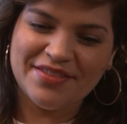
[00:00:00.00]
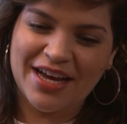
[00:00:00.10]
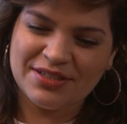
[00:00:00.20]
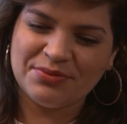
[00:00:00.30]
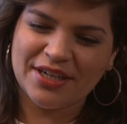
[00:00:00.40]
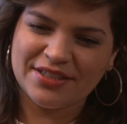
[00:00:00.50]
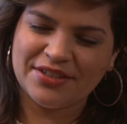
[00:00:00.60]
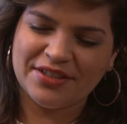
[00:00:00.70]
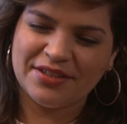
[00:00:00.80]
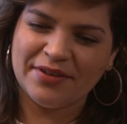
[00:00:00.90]
that's when I
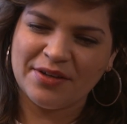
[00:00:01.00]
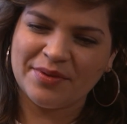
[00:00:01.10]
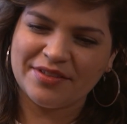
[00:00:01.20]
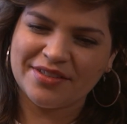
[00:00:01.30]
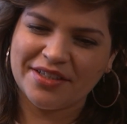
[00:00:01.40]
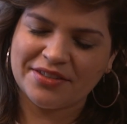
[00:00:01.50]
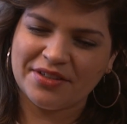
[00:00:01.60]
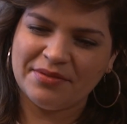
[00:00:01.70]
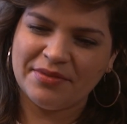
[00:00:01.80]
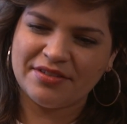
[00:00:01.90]
started developing Tell
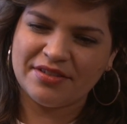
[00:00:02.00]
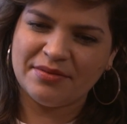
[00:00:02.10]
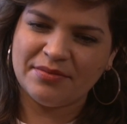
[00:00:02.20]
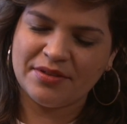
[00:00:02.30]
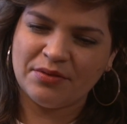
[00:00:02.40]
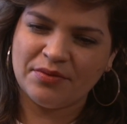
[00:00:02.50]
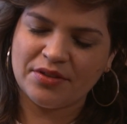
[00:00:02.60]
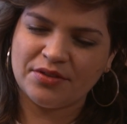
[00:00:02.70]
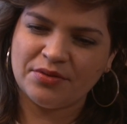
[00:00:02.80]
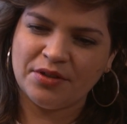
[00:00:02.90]
Hector I Miss Him over the
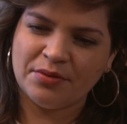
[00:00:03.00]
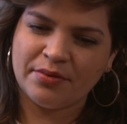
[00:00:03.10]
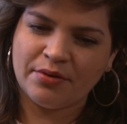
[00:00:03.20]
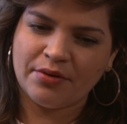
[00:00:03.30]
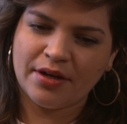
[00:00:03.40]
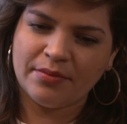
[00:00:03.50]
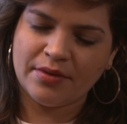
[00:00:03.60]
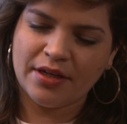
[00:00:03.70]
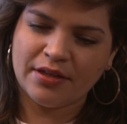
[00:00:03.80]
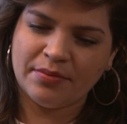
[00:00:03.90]
2-year program
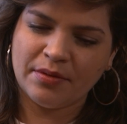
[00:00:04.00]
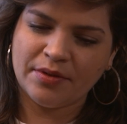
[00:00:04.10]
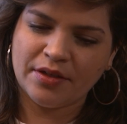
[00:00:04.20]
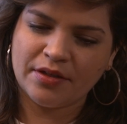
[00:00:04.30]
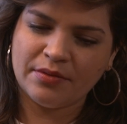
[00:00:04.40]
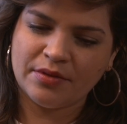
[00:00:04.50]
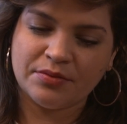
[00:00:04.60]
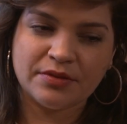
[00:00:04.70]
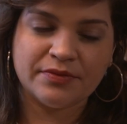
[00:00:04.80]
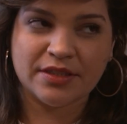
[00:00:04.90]
at the Public, which
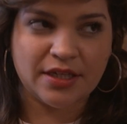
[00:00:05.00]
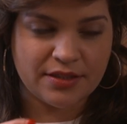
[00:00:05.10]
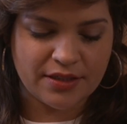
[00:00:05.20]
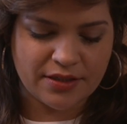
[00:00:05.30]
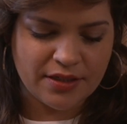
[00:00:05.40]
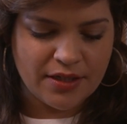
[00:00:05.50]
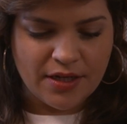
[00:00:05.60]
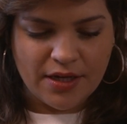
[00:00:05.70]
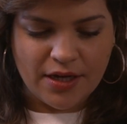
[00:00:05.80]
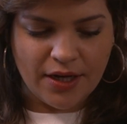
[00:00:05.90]
was fantastic.
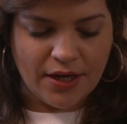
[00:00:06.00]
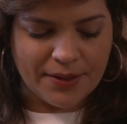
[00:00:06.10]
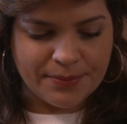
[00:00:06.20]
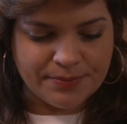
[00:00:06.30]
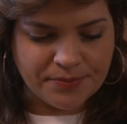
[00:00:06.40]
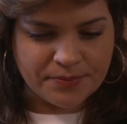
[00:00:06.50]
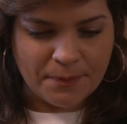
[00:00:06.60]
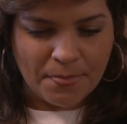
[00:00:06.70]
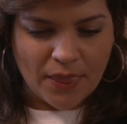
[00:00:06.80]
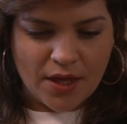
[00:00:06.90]
And
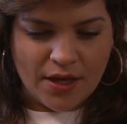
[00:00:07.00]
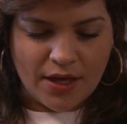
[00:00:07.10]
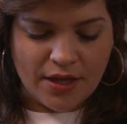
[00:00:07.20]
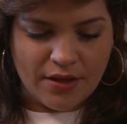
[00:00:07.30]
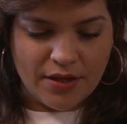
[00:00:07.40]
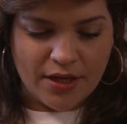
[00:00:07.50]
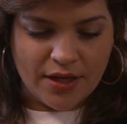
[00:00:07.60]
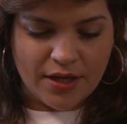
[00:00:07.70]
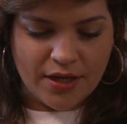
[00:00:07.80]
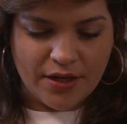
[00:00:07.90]

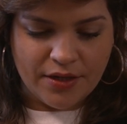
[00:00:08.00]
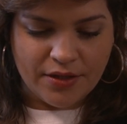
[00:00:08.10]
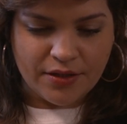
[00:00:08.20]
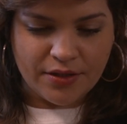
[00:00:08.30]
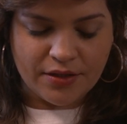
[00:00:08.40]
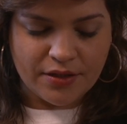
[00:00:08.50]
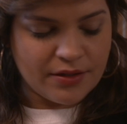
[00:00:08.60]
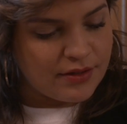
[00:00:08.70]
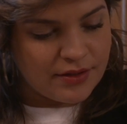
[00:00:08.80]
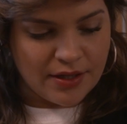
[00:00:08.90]
then
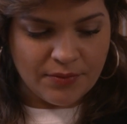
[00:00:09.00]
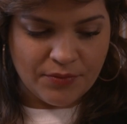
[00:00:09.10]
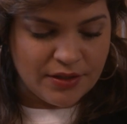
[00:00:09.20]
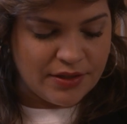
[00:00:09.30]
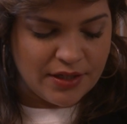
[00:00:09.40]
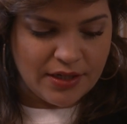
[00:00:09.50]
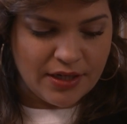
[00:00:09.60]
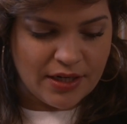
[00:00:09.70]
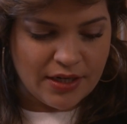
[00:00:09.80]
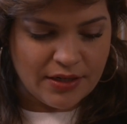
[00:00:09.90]
we did
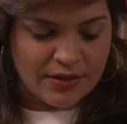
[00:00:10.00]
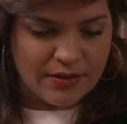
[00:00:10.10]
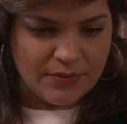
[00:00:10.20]
a